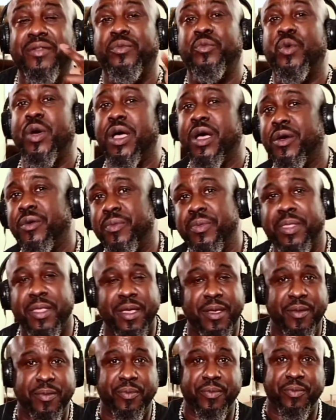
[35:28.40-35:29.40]
Well,
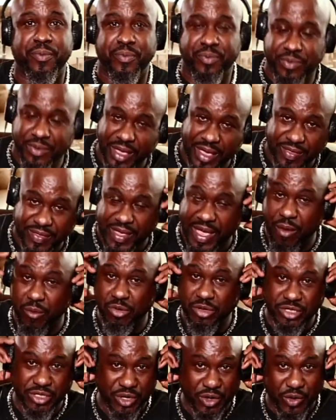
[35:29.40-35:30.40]
that
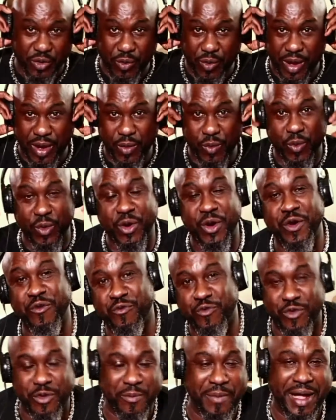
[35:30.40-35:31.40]
was a great word
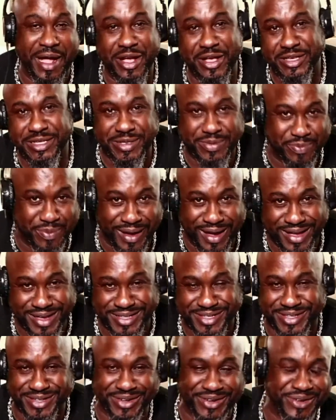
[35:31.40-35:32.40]
from our
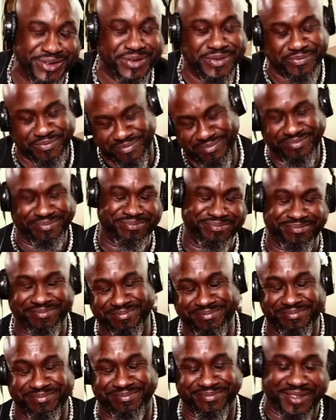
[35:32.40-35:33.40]
sponsor.
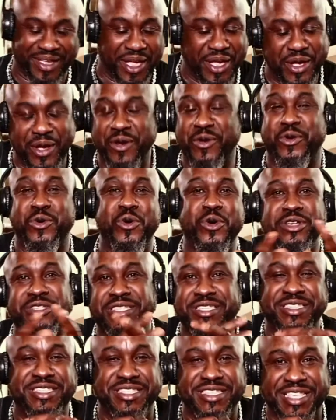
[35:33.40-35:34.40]
Of course,
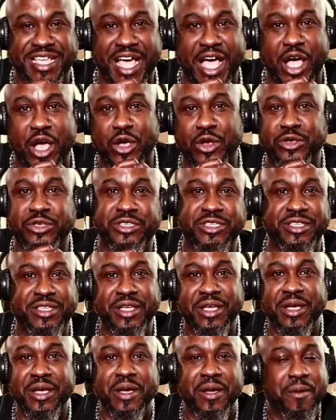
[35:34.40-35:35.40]
this is our
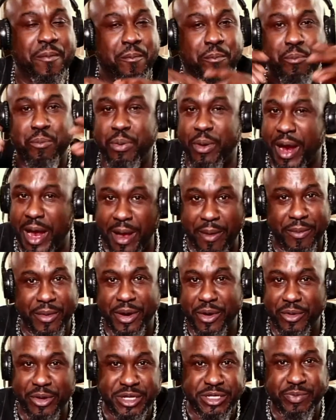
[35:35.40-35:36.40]

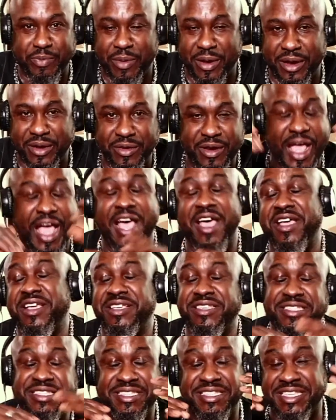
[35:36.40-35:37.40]
primary sponsor, our
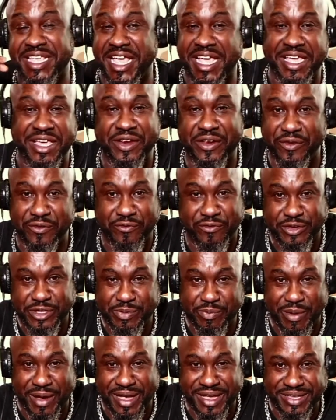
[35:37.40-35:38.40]
executive
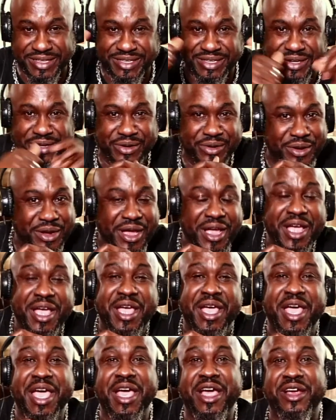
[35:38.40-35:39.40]
sponsor,
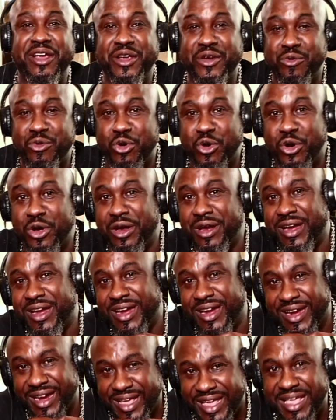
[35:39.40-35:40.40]
Hair
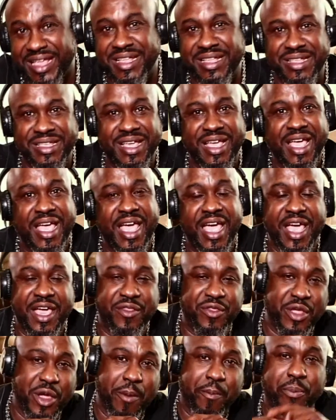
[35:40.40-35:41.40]
Hero Elite,
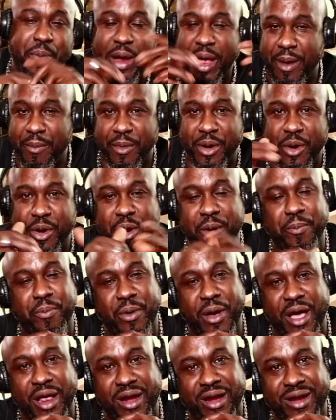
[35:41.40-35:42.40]
and their primary
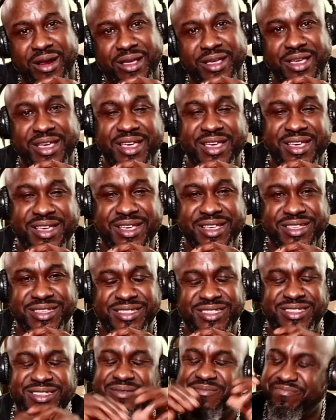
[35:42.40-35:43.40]
product
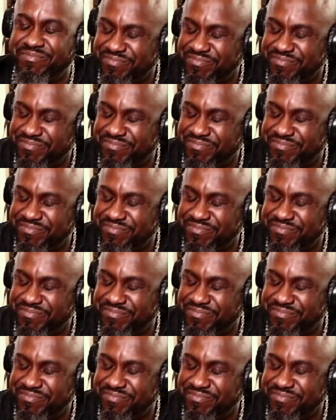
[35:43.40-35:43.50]
is